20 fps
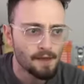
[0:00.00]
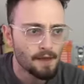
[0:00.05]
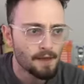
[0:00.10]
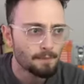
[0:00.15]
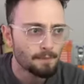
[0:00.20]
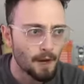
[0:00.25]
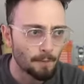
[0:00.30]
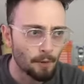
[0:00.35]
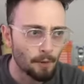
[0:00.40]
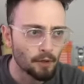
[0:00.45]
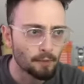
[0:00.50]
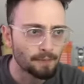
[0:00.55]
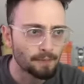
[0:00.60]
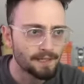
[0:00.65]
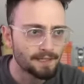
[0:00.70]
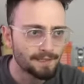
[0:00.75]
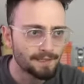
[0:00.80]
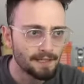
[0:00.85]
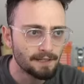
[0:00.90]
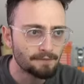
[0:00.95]
Opponent
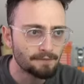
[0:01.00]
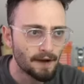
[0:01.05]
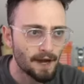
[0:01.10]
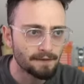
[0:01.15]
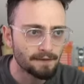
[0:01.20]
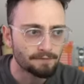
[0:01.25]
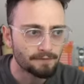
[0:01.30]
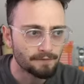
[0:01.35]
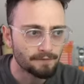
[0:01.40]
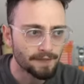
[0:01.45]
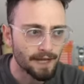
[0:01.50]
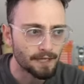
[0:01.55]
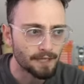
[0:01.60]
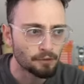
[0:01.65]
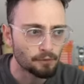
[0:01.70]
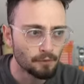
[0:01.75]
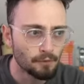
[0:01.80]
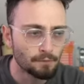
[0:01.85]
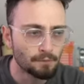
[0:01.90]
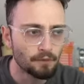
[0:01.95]
plays d5.
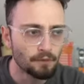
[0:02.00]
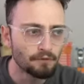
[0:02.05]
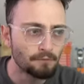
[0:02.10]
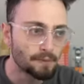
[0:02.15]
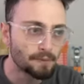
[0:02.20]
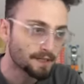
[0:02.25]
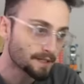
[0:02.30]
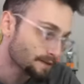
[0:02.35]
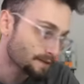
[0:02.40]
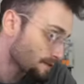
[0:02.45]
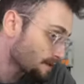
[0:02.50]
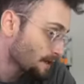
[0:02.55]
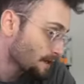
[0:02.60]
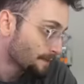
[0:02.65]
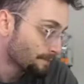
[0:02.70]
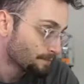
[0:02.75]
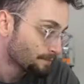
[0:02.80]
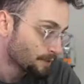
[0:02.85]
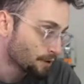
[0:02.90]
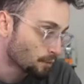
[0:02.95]
Natural move because
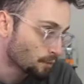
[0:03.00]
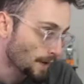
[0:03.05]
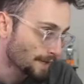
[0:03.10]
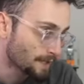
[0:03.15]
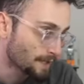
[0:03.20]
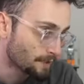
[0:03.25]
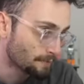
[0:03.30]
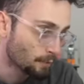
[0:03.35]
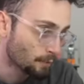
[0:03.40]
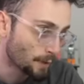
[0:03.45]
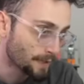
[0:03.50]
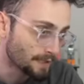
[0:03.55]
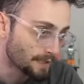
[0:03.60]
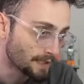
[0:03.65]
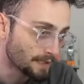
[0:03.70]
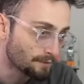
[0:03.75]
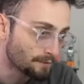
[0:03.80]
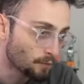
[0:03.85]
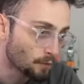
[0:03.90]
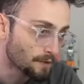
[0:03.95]
you want to avoid
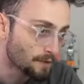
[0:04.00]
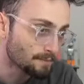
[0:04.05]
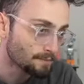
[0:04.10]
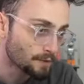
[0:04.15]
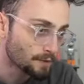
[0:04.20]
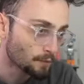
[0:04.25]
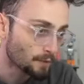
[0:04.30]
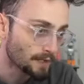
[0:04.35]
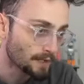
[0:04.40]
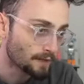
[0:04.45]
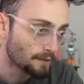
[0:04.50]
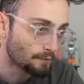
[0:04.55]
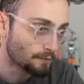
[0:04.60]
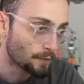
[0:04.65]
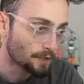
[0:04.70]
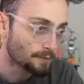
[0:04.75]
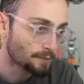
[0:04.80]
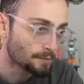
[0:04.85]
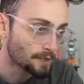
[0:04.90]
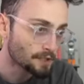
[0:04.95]
e4, you want to
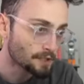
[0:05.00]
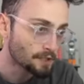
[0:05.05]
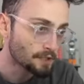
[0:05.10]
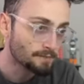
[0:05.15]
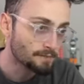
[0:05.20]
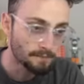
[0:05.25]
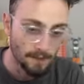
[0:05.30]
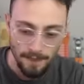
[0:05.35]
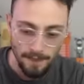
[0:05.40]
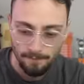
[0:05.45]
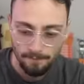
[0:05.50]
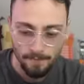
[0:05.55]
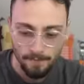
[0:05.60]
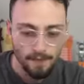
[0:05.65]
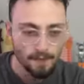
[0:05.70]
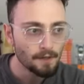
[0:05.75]
avoid the pressure, right?